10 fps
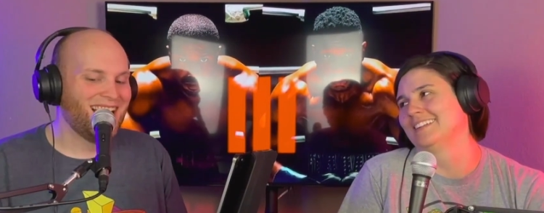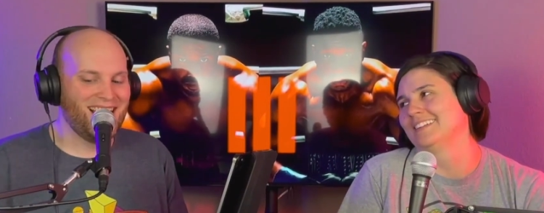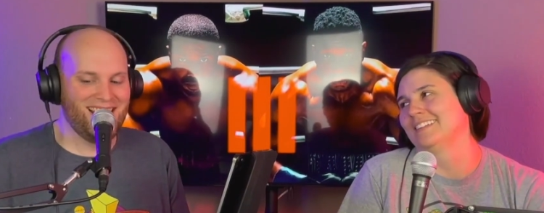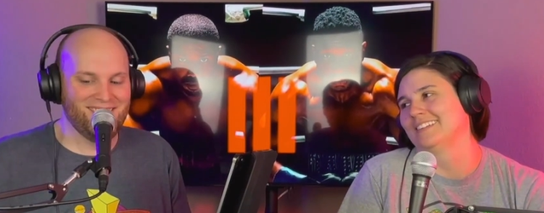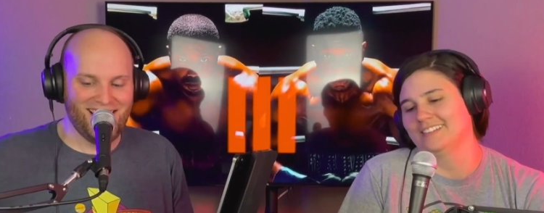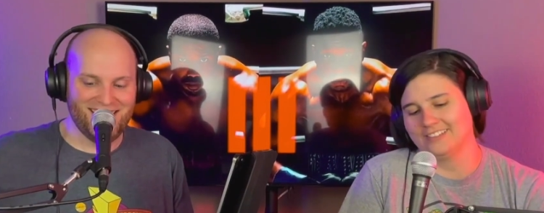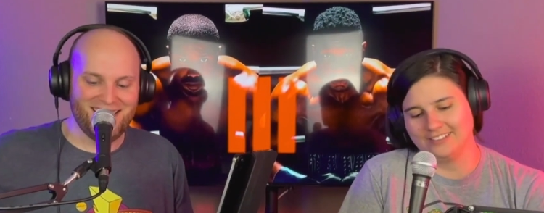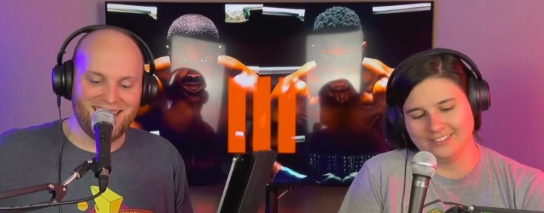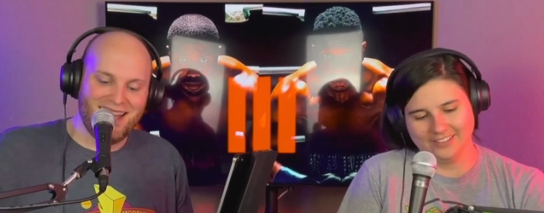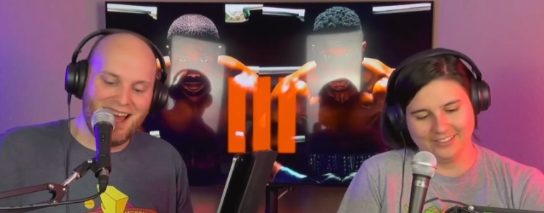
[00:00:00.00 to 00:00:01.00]
Speaker 1: All right, Maggie.
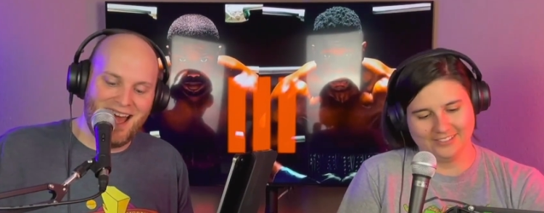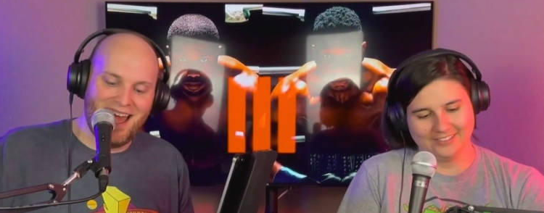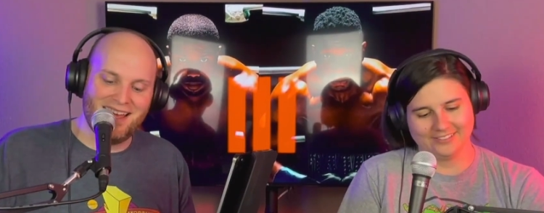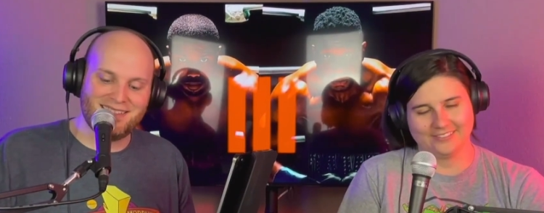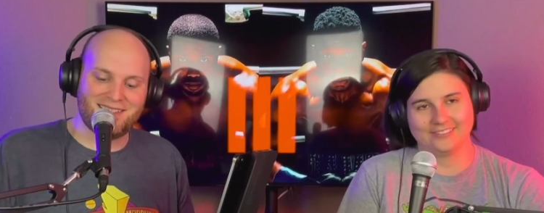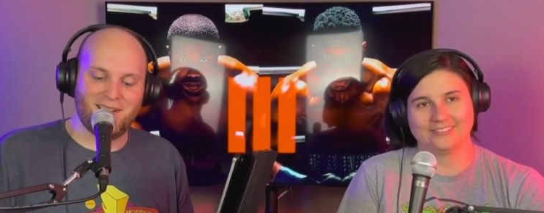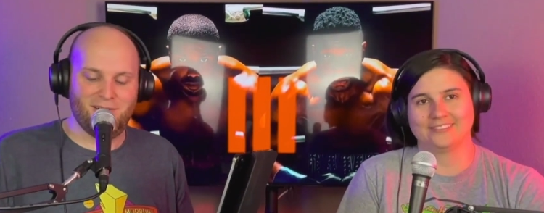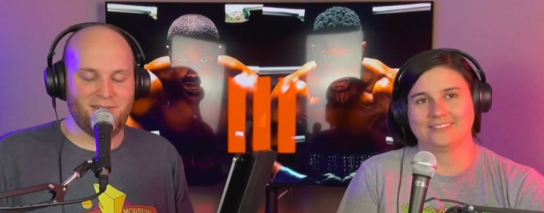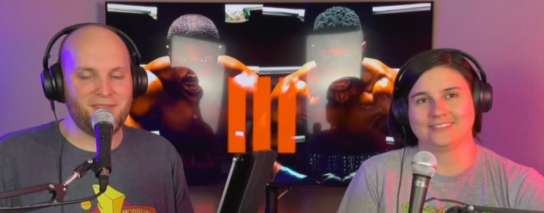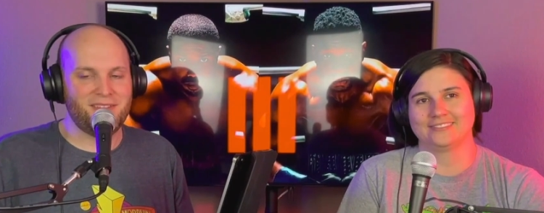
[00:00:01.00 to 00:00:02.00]
Okay. Uh,
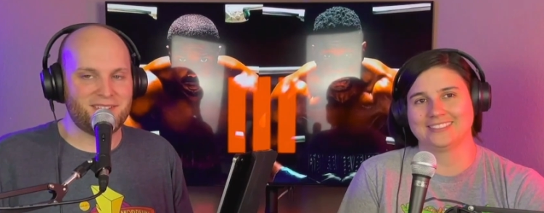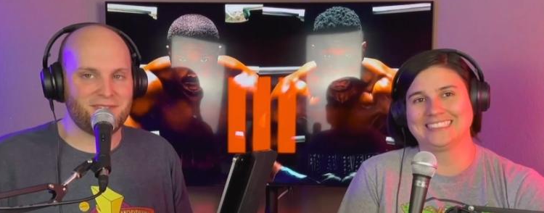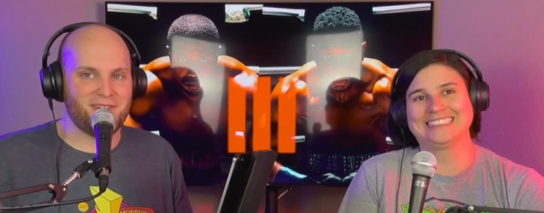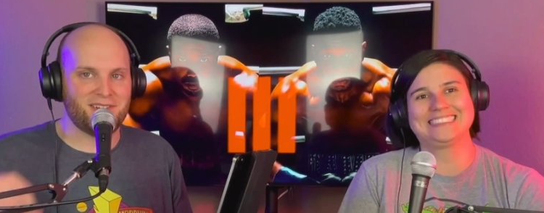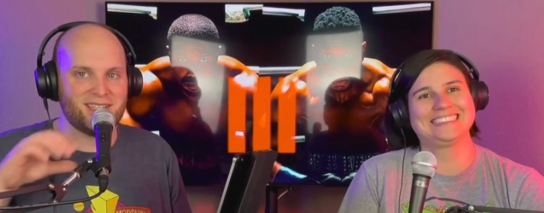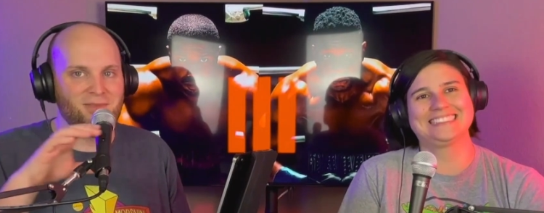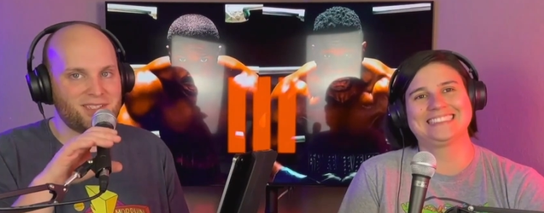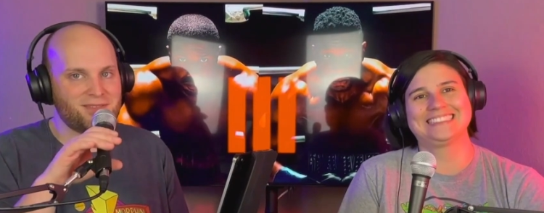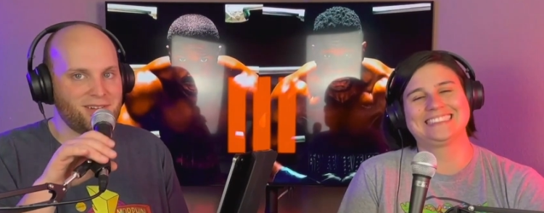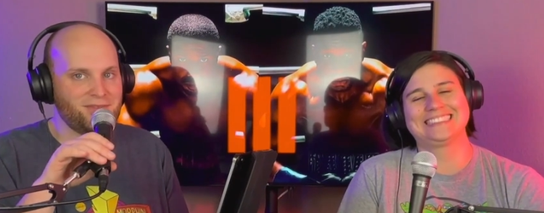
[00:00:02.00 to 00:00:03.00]
so, if this is your first time
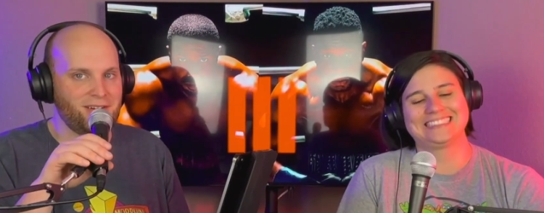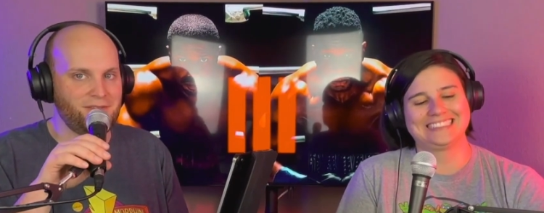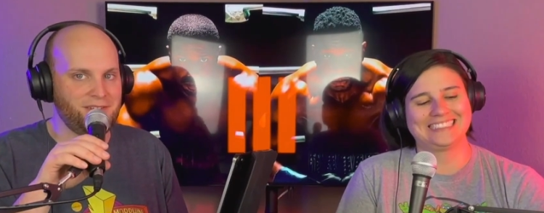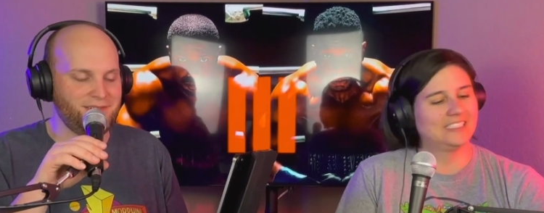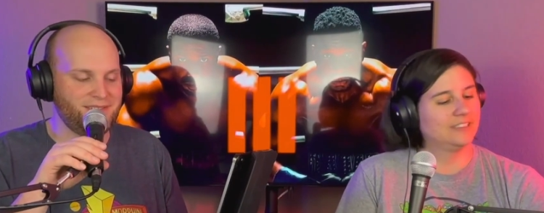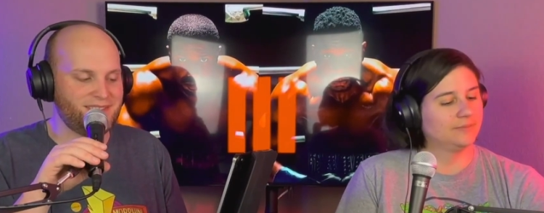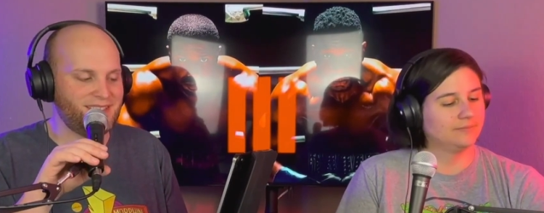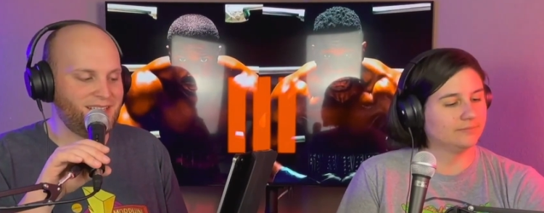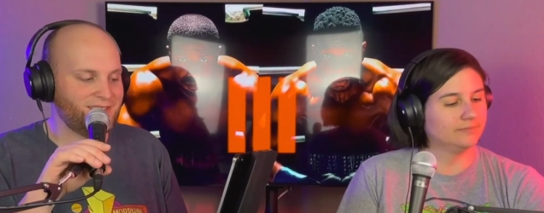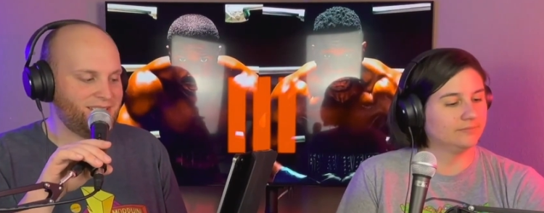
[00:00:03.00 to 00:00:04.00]
watching one of our reviews,
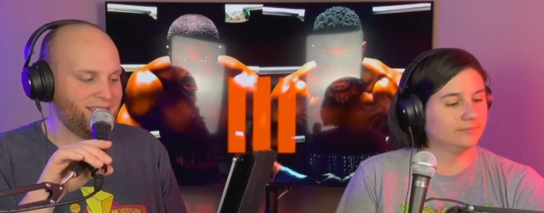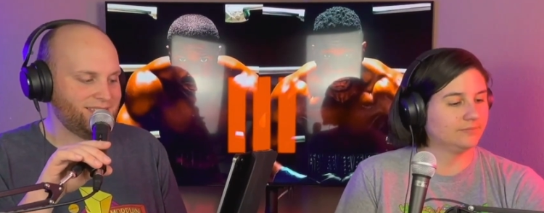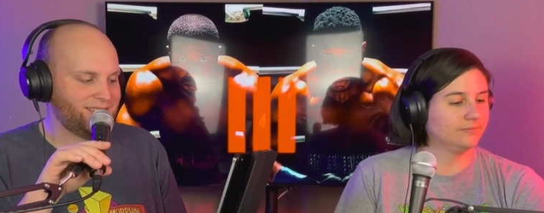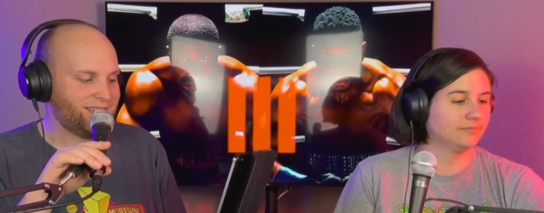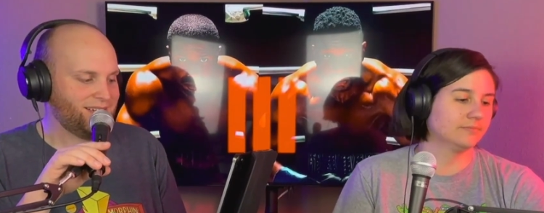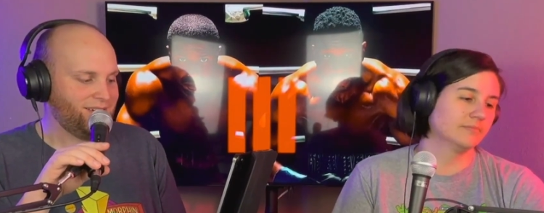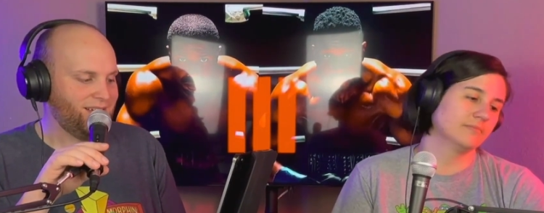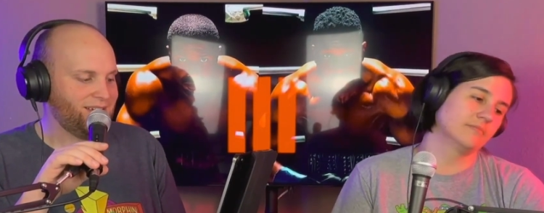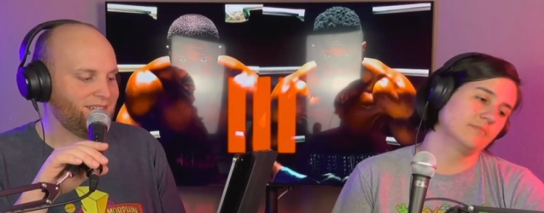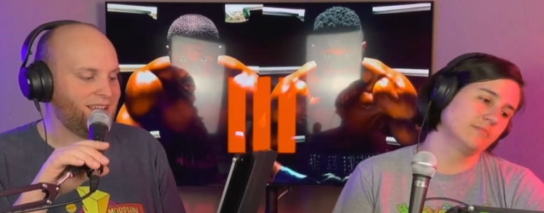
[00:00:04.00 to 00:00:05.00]
here's how this is going to go
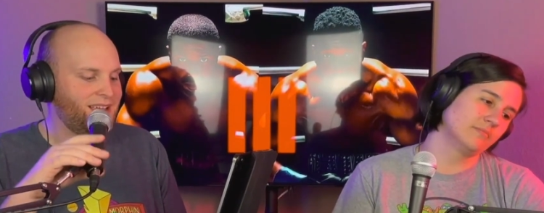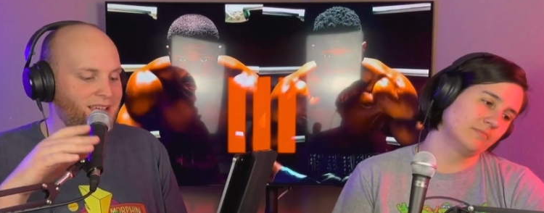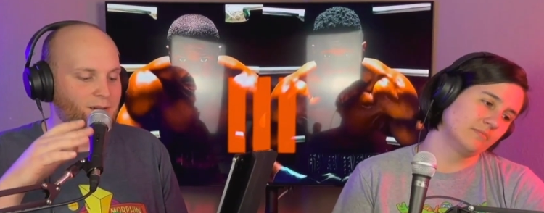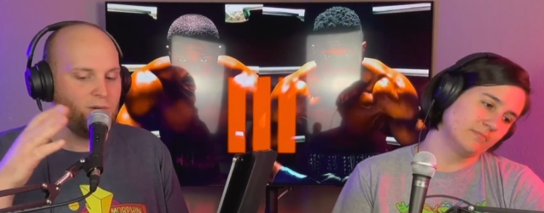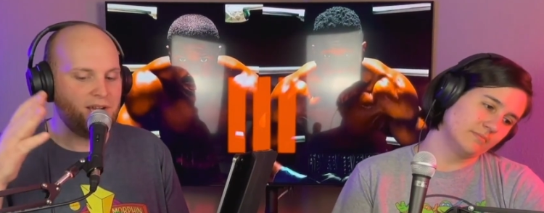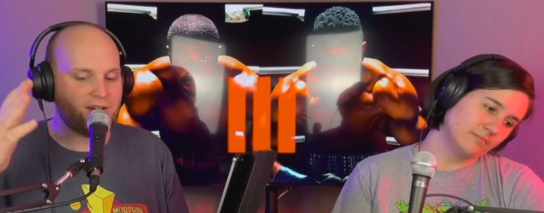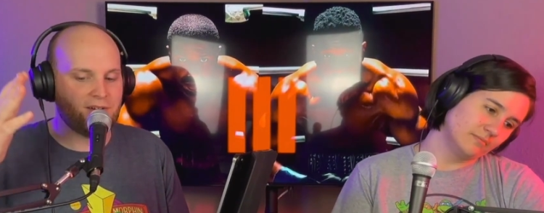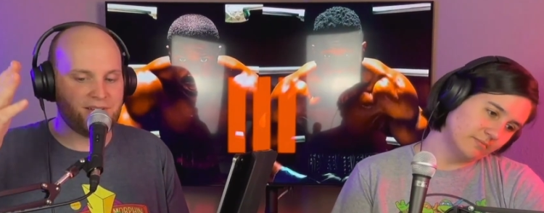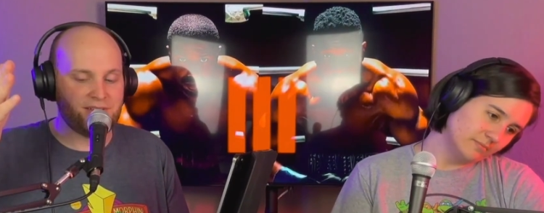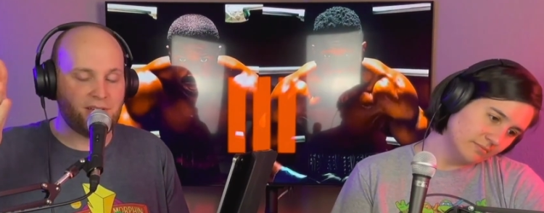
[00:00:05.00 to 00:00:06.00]
down. We are
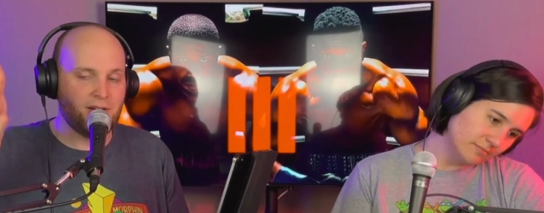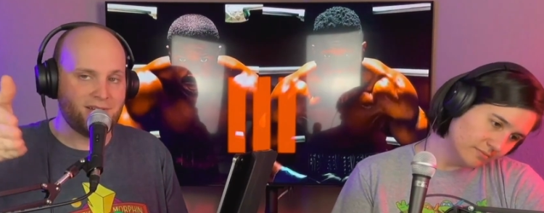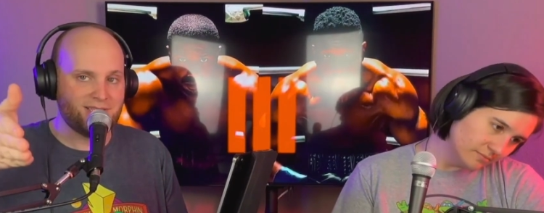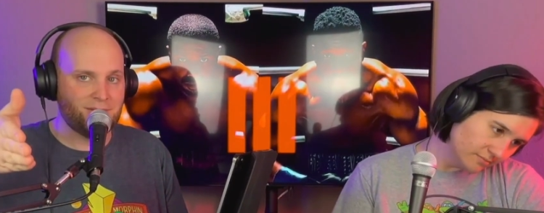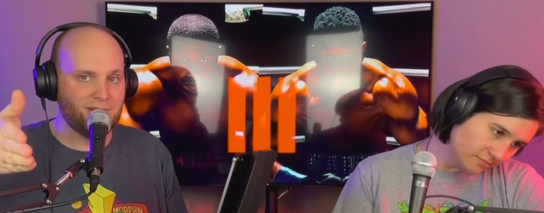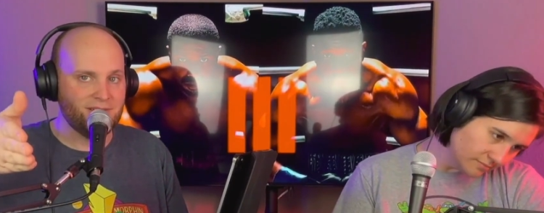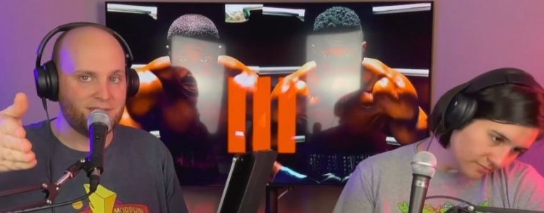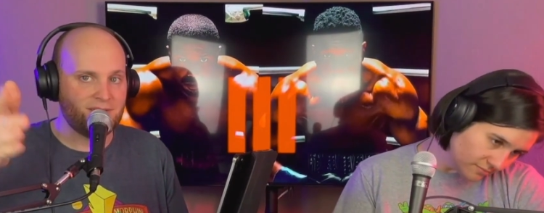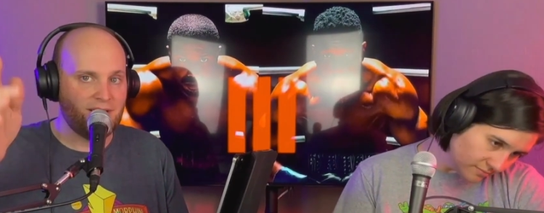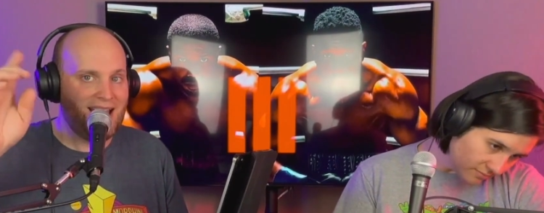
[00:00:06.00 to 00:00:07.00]
going to go into
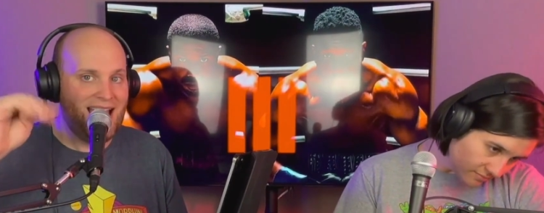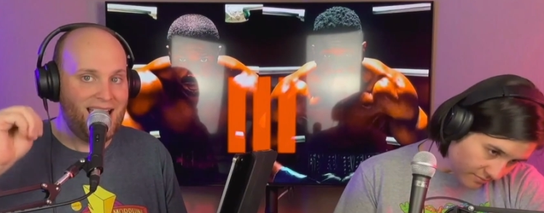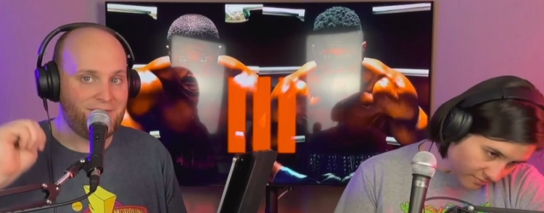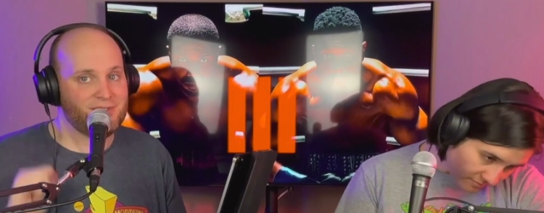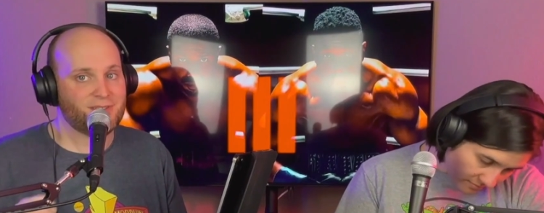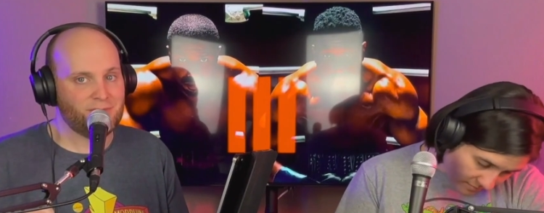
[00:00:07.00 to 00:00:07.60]
spoilers. After